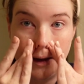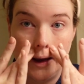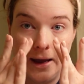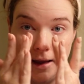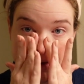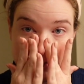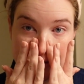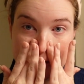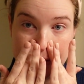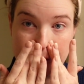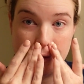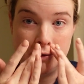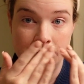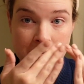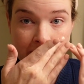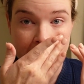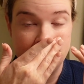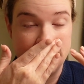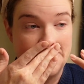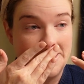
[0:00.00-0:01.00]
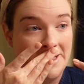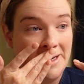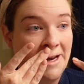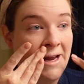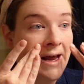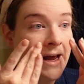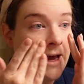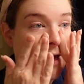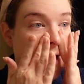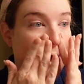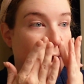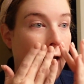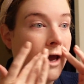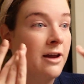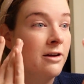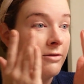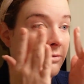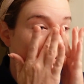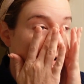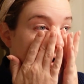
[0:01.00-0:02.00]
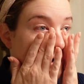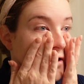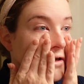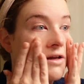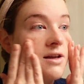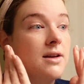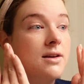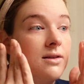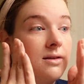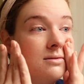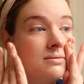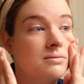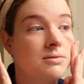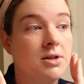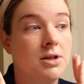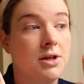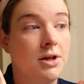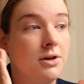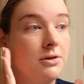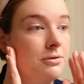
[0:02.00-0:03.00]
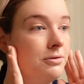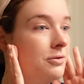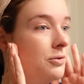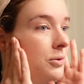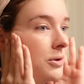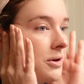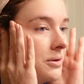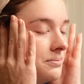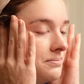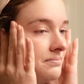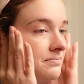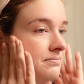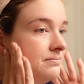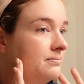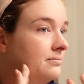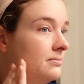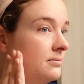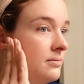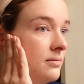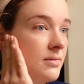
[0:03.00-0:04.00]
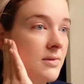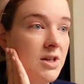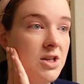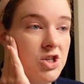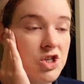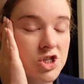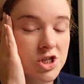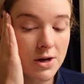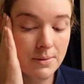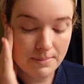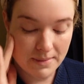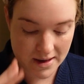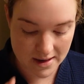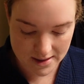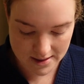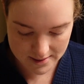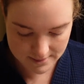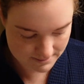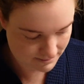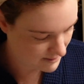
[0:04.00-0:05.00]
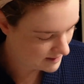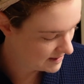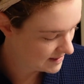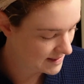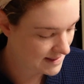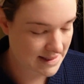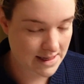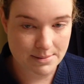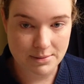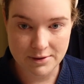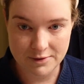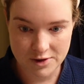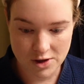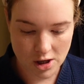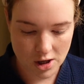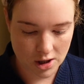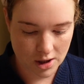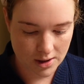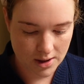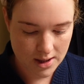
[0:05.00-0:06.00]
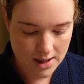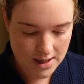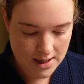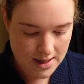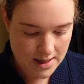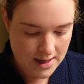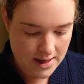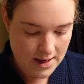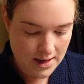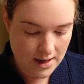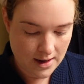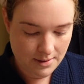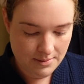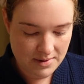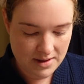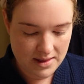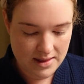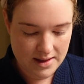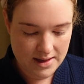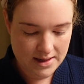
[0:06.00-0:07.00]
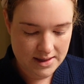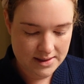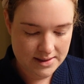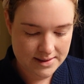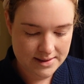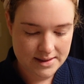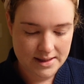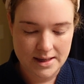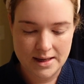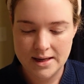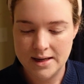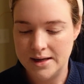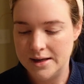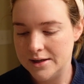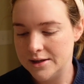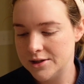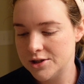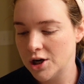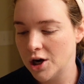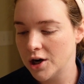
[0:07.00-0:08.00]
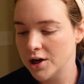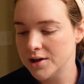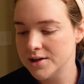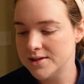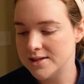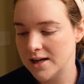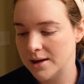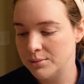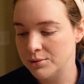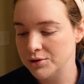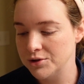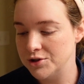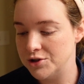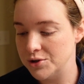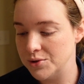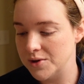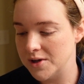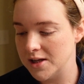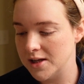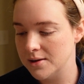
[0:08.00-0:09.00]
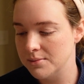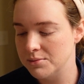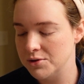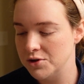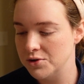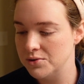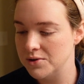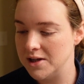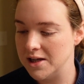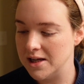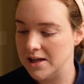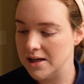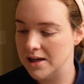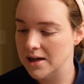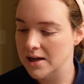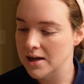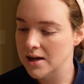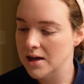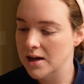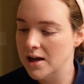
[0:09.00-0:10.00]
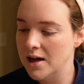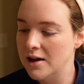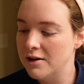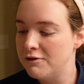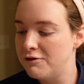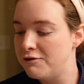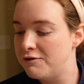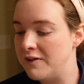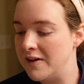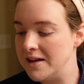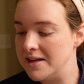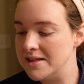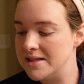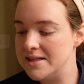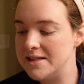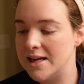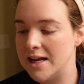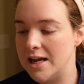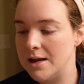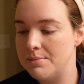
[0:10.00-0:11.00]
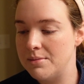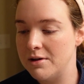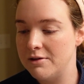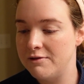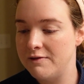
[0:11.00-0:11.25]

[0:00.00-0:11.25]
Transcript: and screen printed and ready, you know, for shipment to some of y'all. Um, this Tarte Double Duty Beauty face tape